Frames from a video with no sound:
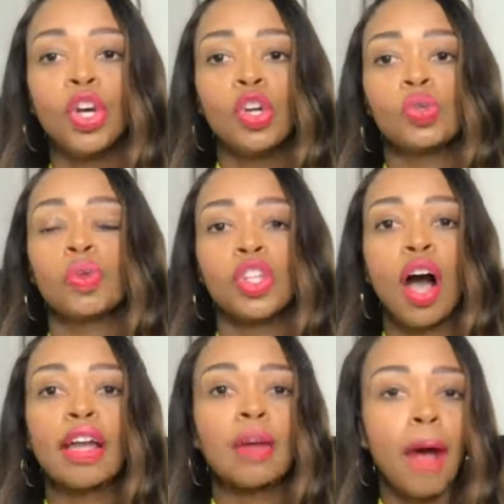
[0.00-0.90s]
So when we're
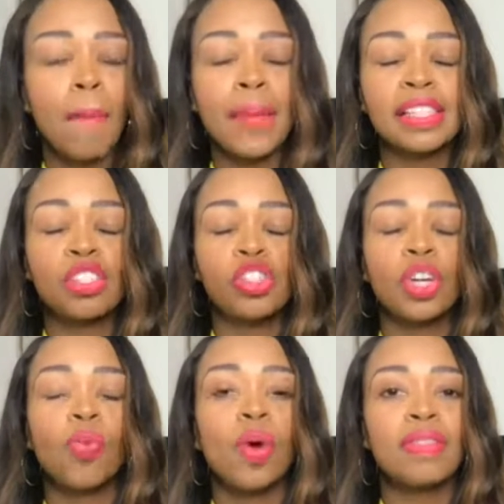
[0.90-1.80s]
talking about
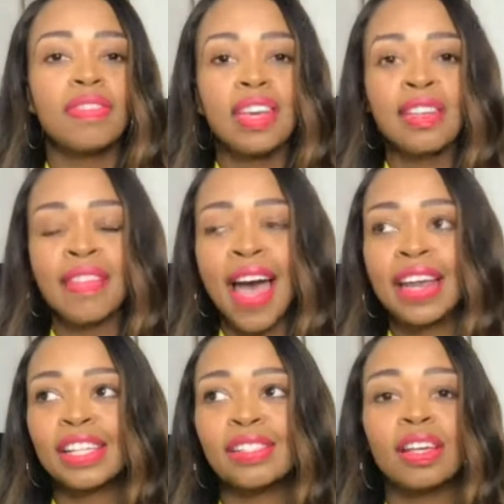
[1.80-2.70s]
messaging, one thing that
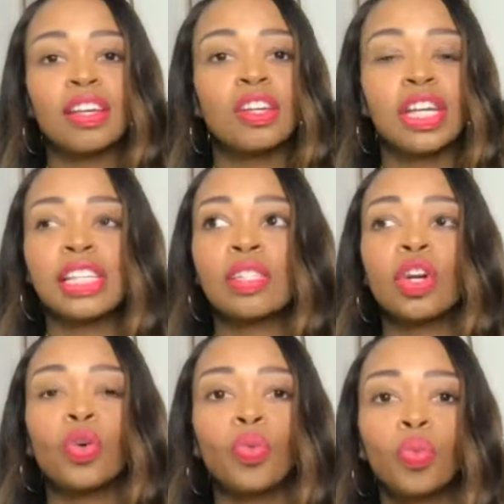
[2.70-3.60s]
is
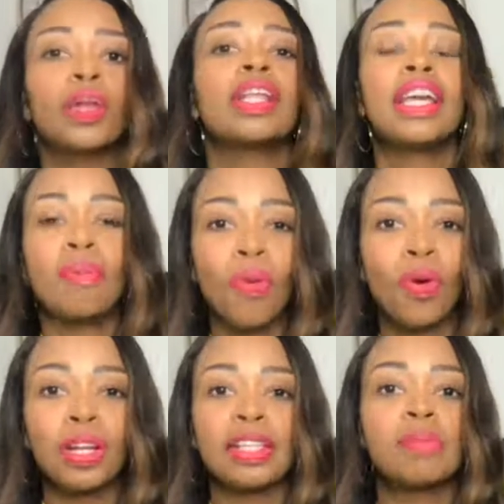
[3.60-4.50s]
really
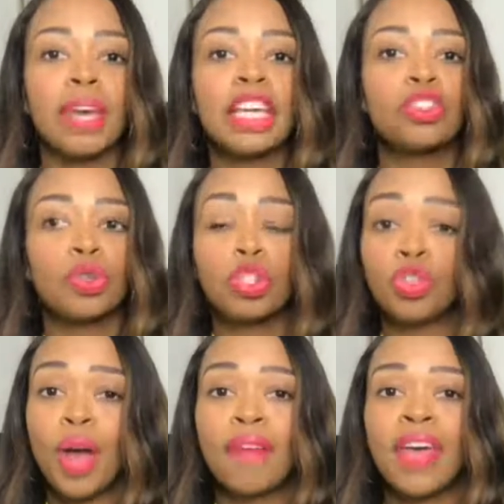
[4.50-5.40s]
important is making sure that
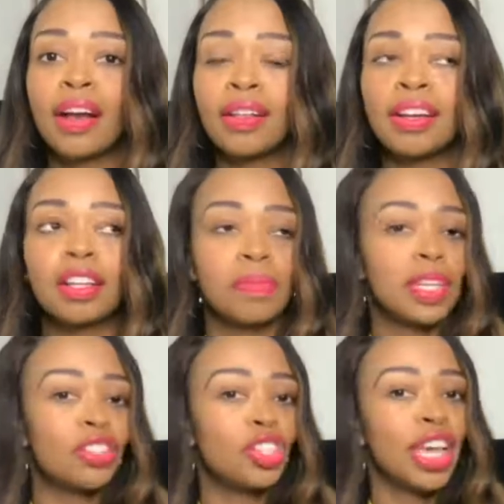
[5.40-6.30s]
you have that clarity,
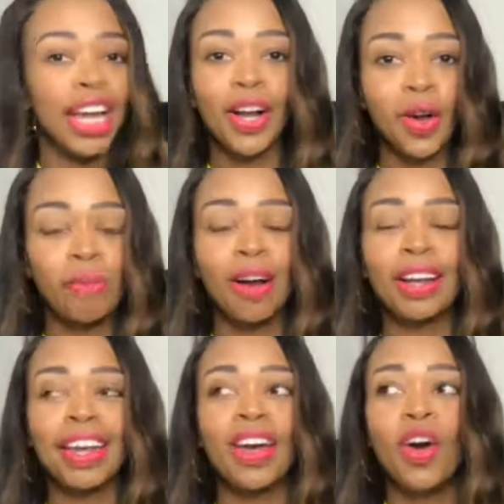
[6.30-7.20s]
because you can't go to
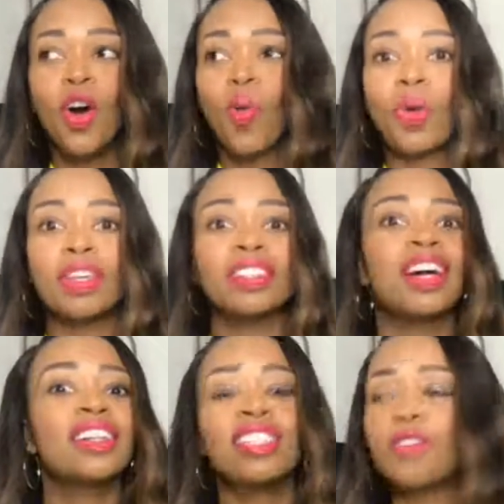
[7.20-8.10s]
market with a
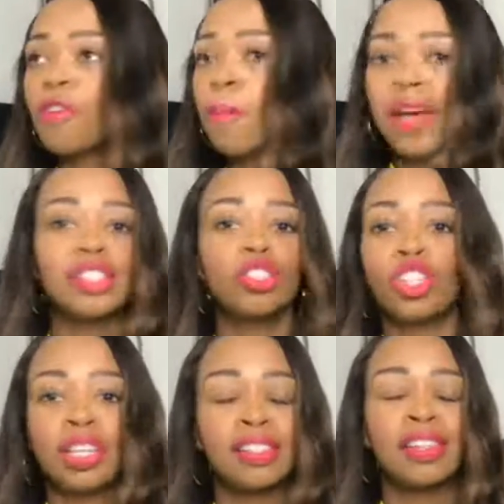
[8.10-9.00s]
ton of different
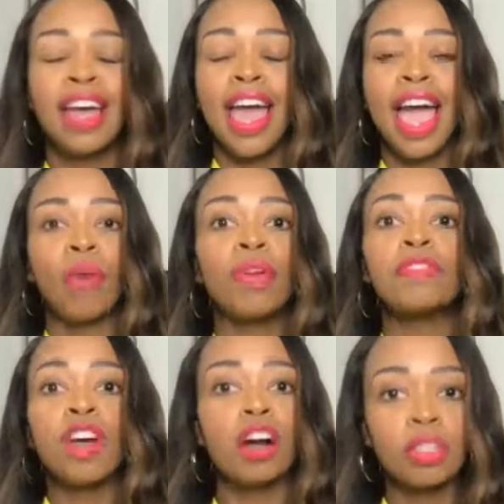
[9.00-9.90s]
messages. And we've
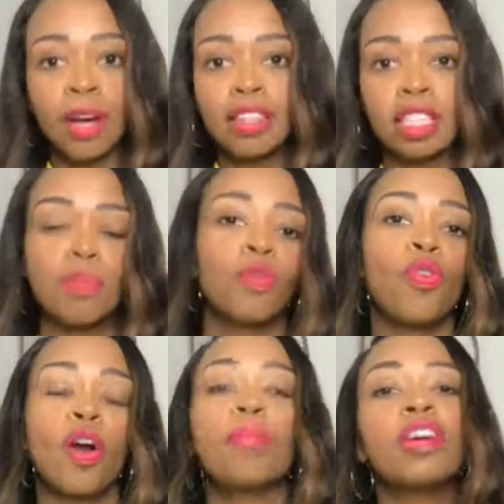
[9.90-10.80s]
talked about this
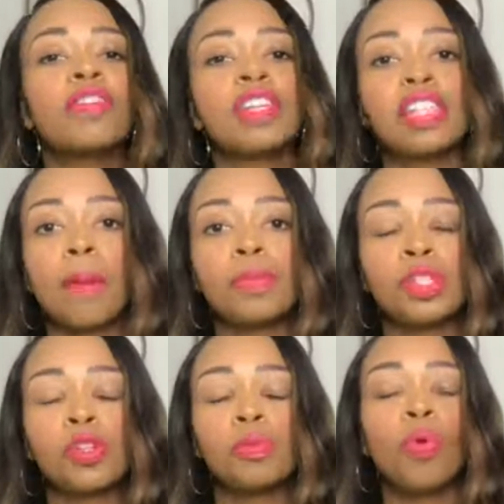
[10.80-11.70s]
before in previous
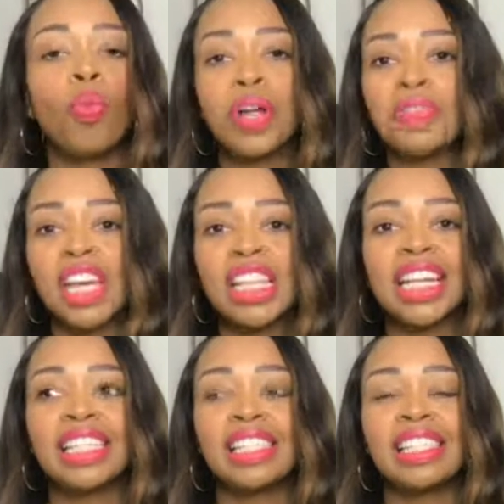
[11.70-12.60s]
episodes, but one thing that
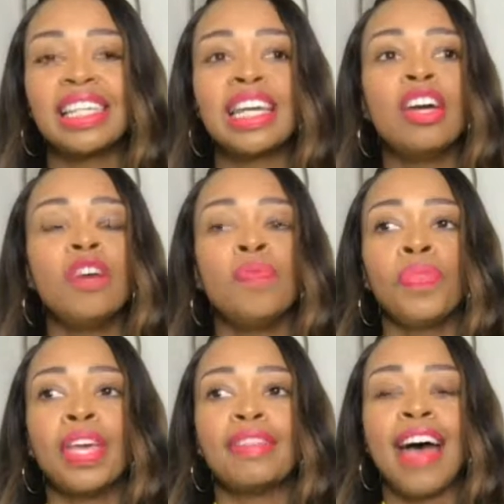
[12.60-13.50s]
I see
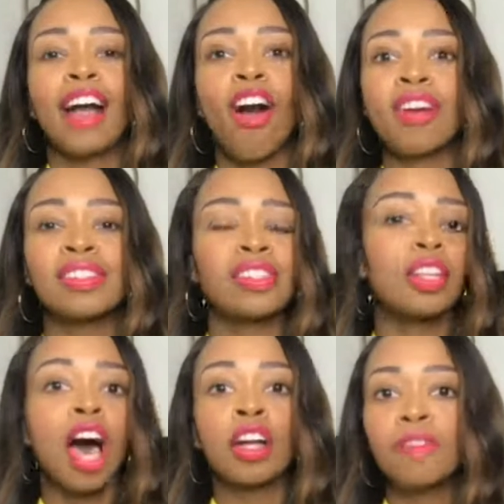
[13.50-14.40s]
that causes a
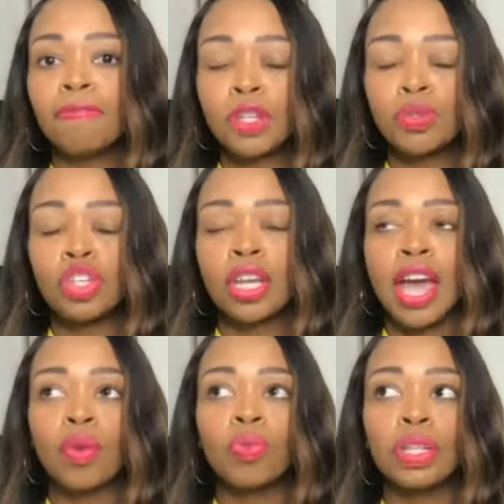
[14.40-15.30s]
lot of confusion
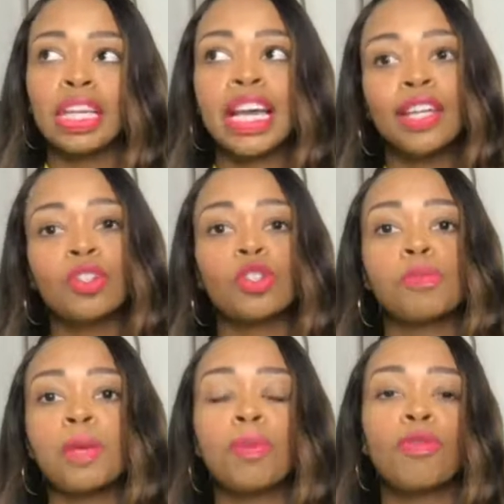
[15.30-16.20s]
and really hinders
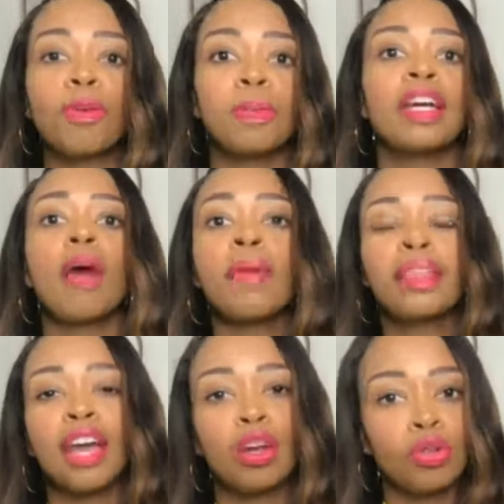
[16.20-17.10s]
people from becoming
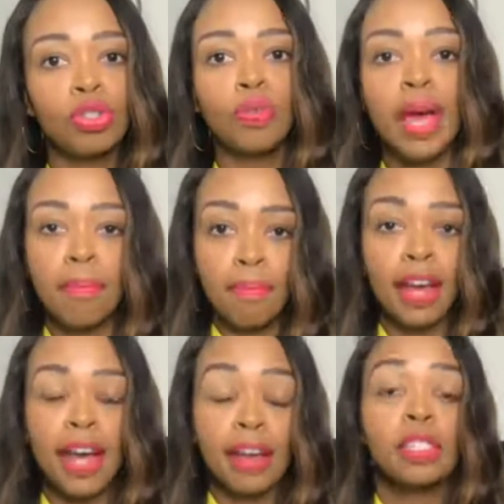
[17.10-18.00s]
that go-to
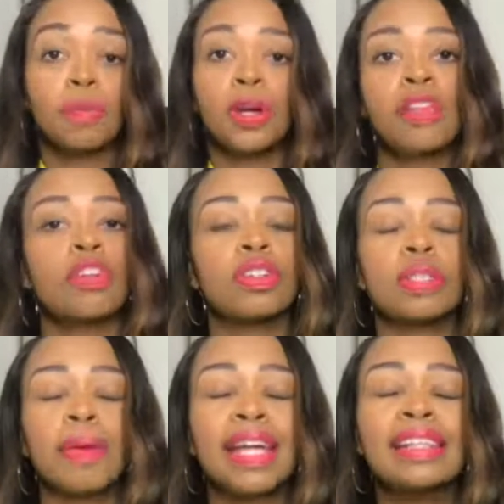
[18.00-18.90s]
expert in their
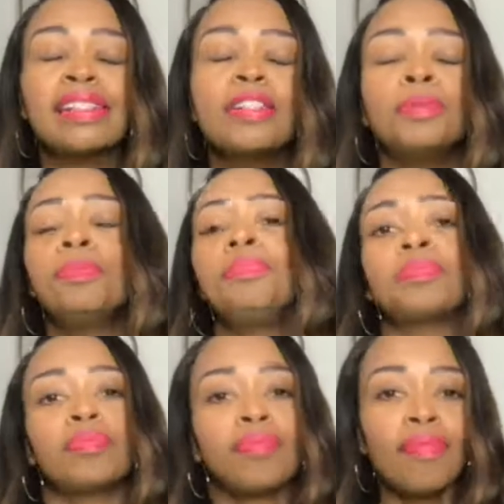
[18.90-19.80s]
space
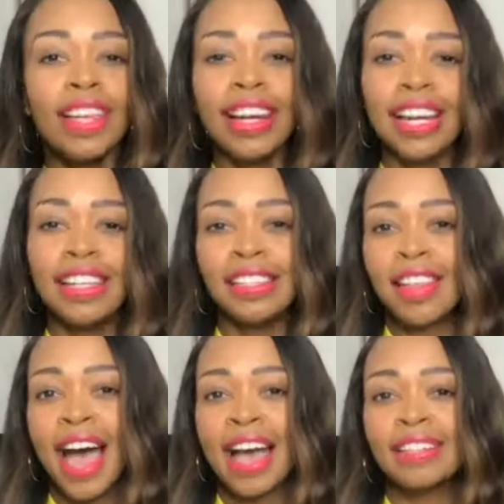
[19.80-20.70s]
is
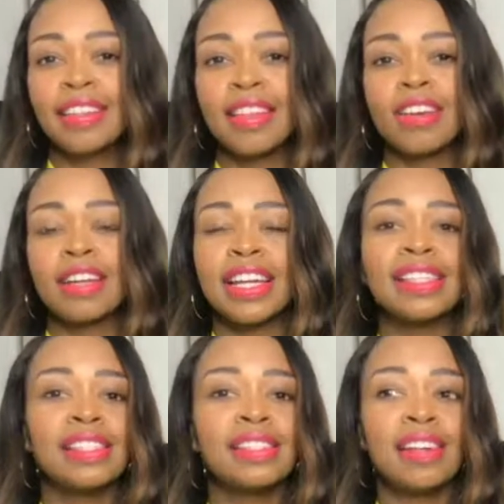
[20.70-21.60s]
that there
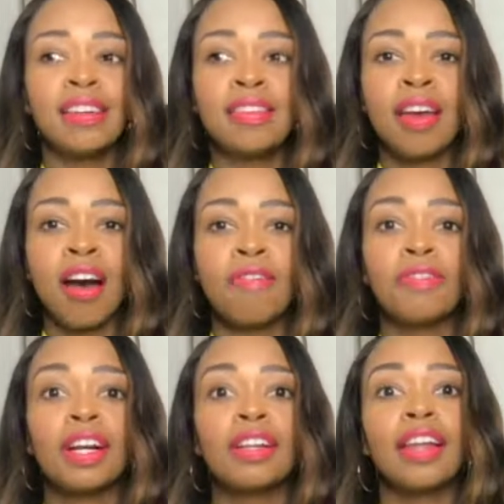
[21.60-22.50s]
isn't enough
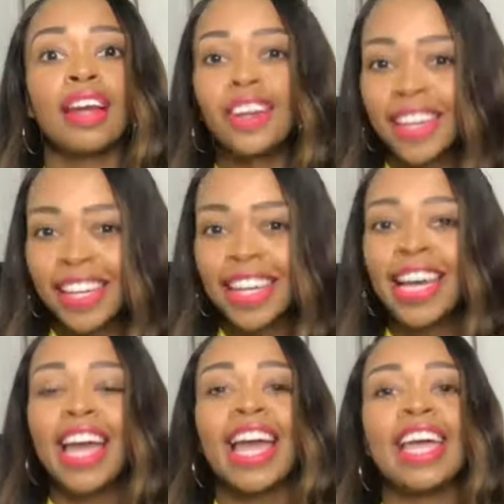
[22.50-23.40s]

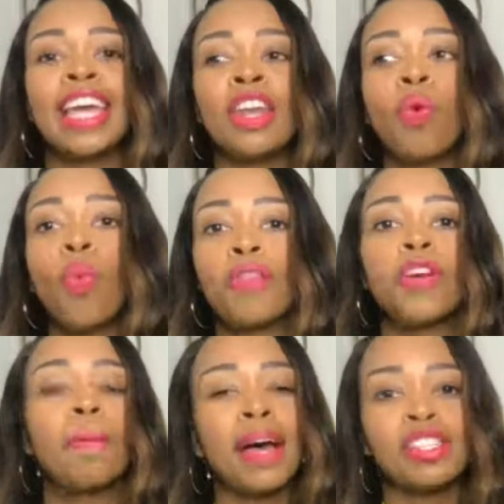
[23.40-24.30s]
clarity in what
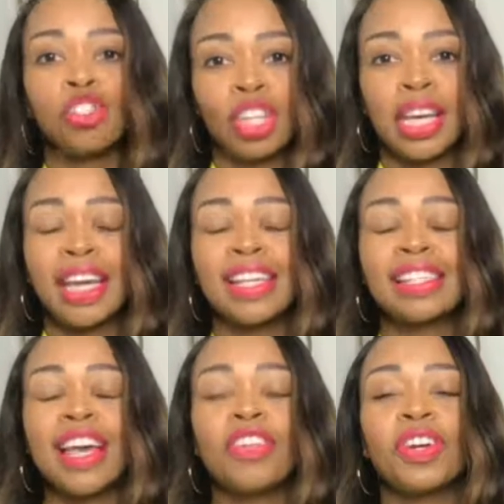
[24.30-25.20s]
their messaging is,
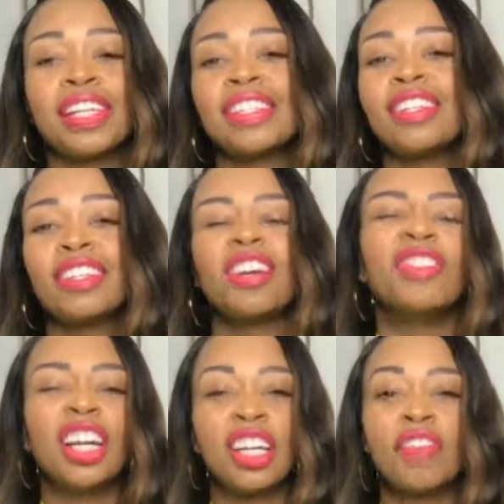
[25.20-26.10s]
and there isn't
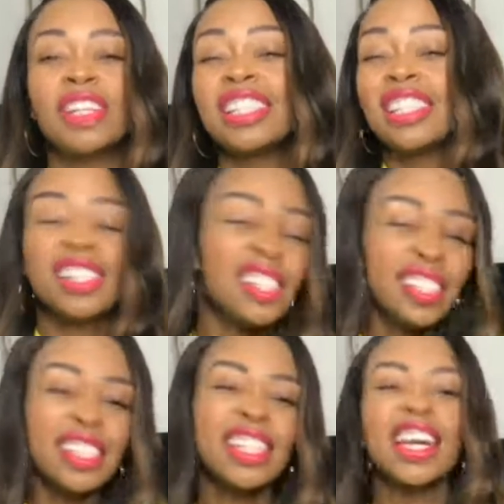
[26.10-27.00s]
enough
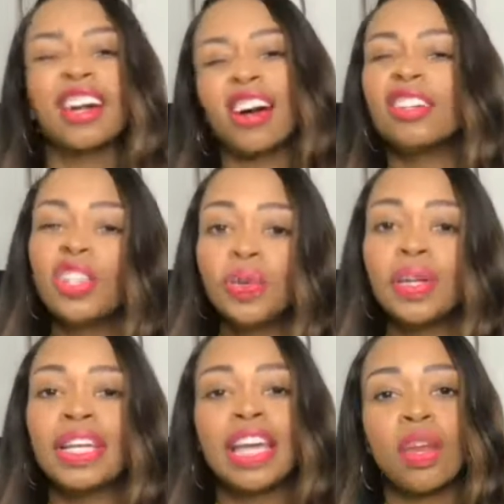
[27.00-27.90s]
consistency and
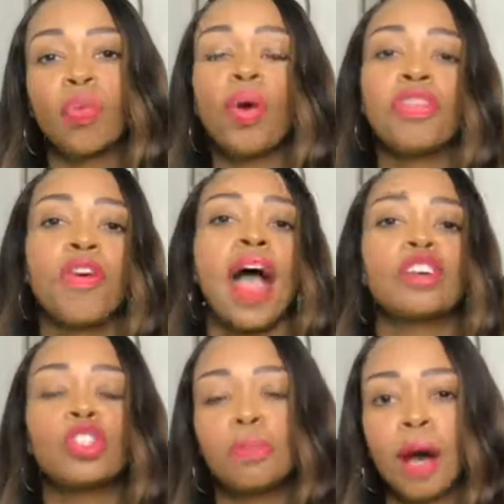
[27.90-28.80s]
continuity in what they're
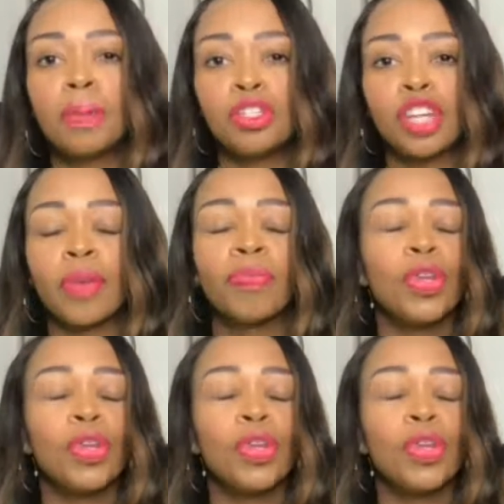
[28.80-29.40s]
actually publishing.